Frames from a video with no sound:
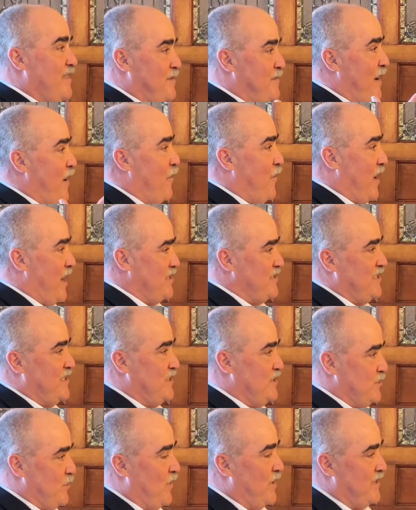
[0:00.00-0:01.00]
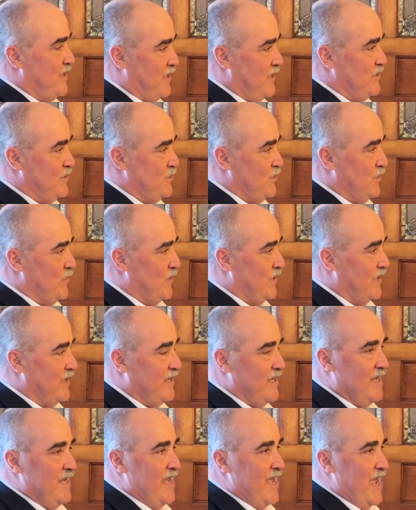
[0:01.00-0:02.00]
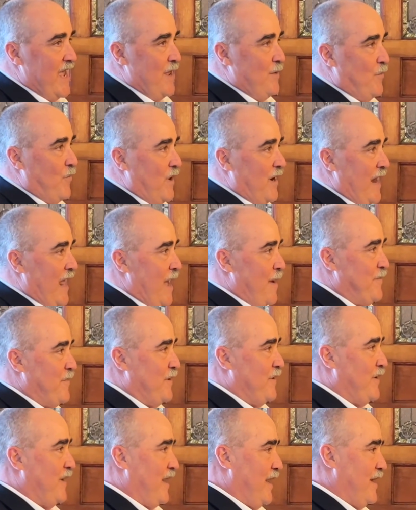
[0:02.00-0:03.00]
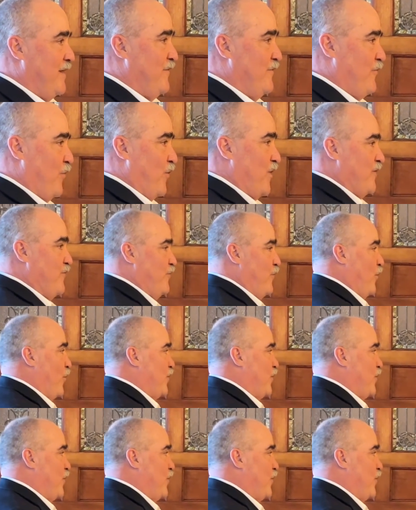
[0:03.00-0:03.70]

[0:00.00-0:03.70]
The Mount Washington is the one that endured. And what happened in '44